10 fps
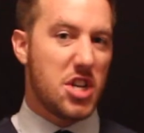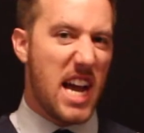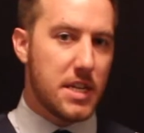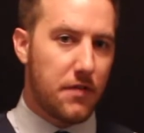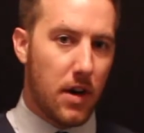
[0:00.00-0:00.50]

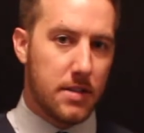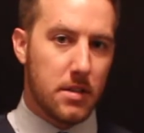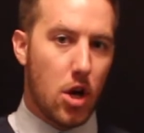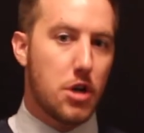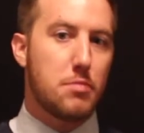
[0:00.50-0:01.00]
hedge
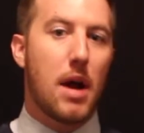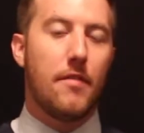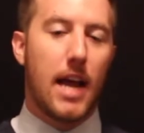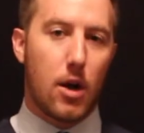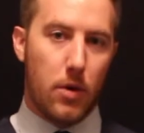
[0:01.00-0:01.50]
funds, large
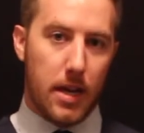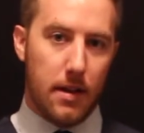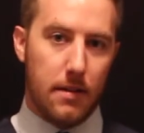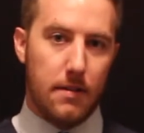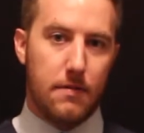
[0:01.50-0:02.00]
private
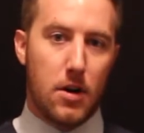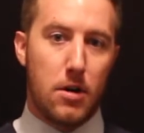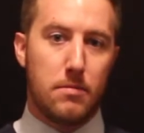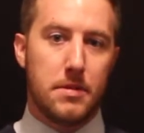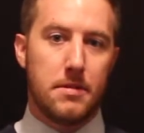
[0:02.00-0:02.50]
equity
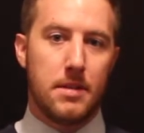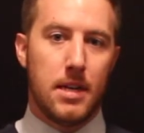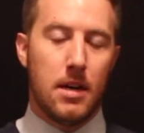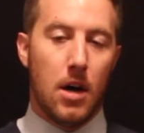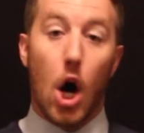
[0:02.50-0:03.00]
firms
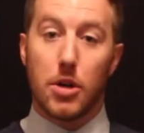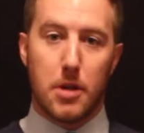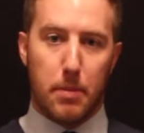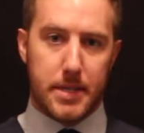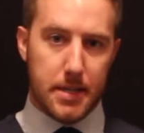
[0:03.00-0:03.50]

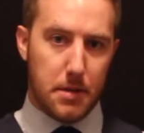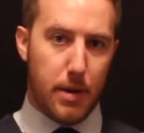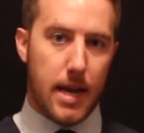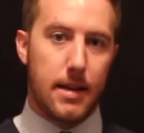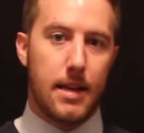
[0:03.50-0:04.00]
also
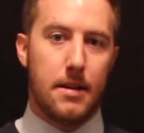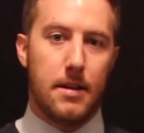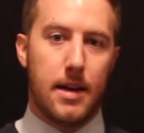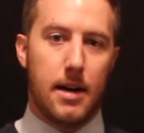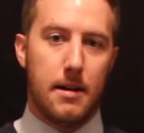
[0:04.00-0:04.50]
participate
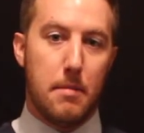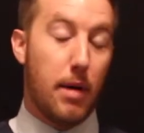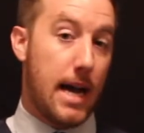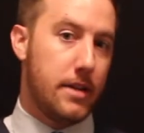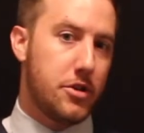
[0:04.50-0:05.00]
in
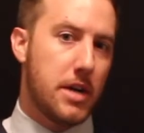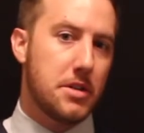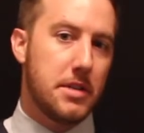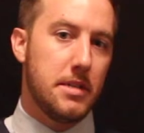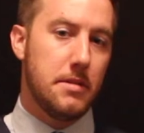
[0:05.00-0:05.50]
buying
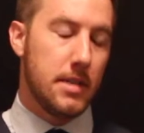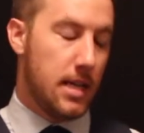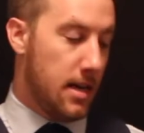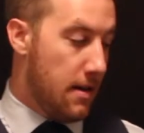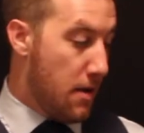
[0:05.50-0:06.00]
treasuries.
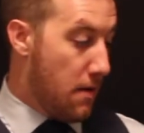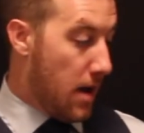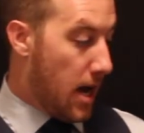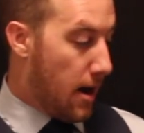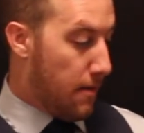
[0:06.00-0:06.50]

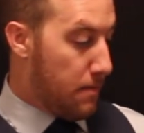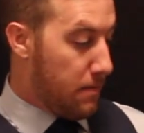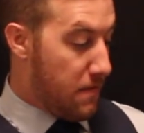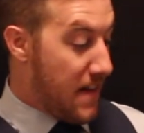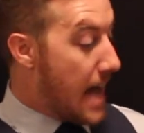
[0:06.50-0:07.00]

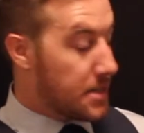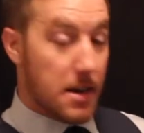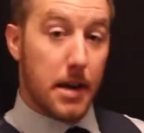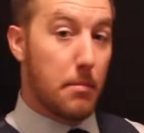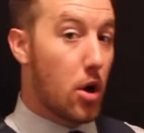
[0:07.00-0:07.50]

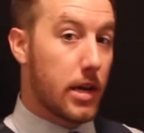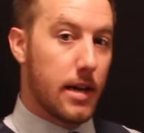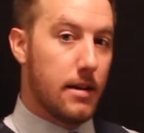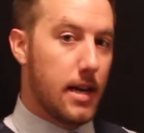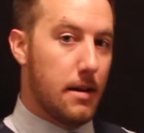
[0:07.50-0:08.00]
Fascinating
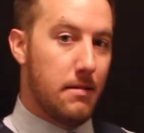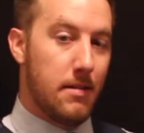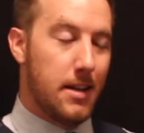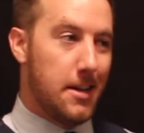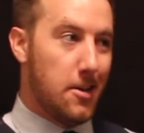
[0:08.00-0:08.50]
market and
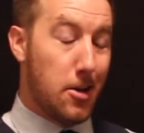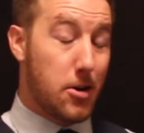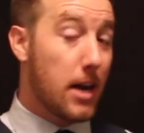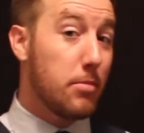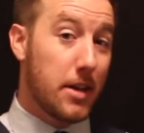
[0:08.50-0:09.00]

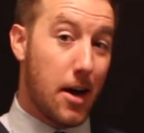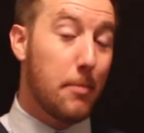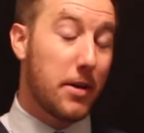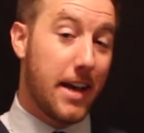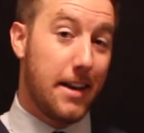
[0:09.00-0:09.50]
incredibly
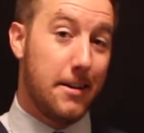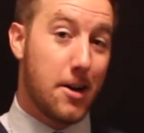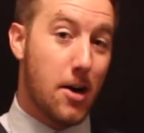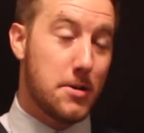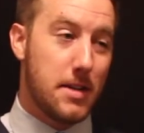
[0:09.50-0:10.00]
complicated.
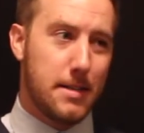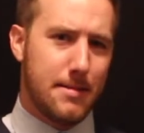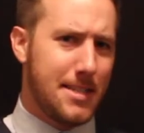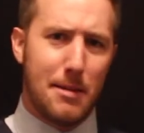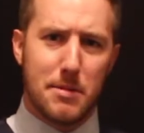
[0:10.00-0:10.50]

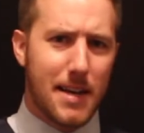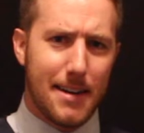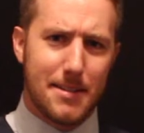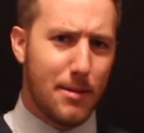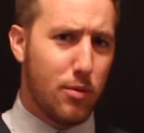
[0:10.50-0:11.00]
It seems
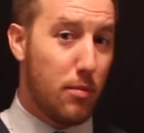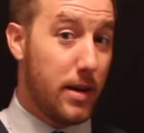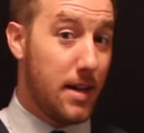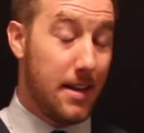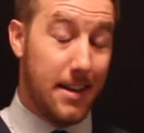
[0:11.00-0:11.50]
kind of simple,
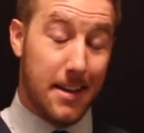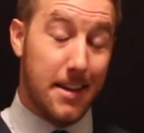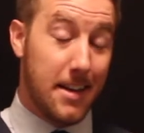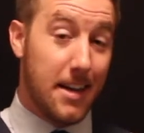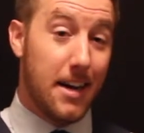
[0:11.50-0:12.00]
but
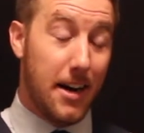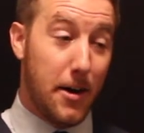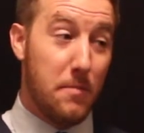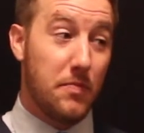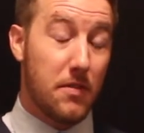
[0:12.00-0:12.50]

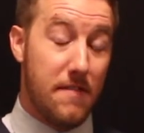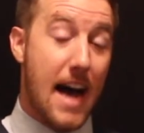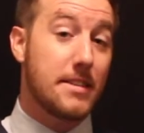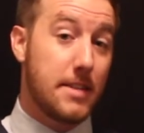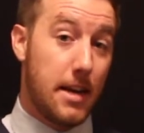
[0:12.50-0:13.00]

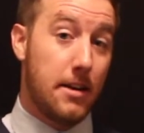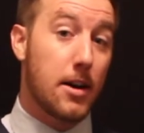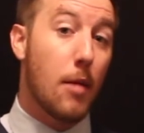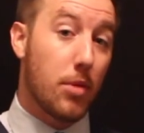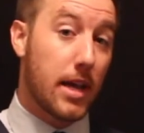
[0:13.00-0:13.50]
fascinating and
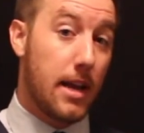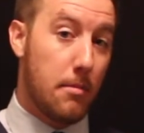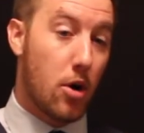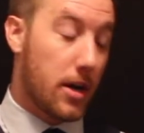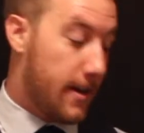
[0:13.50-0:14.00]

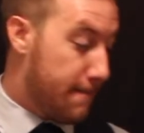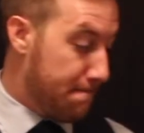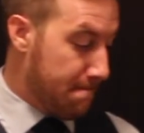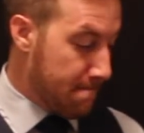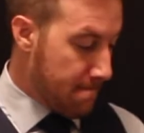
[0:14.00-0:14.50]
complicated market.
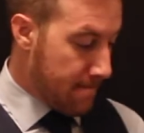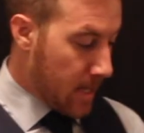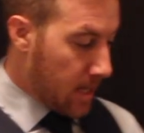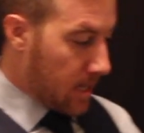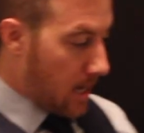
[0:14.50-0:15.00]

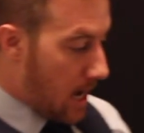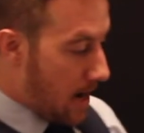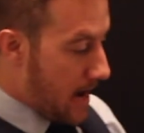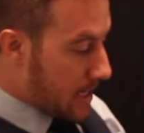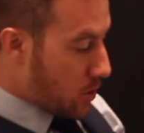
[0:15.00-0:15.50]

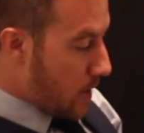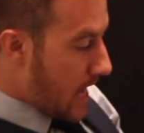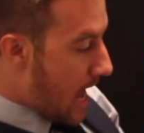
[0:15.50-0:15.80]
Next we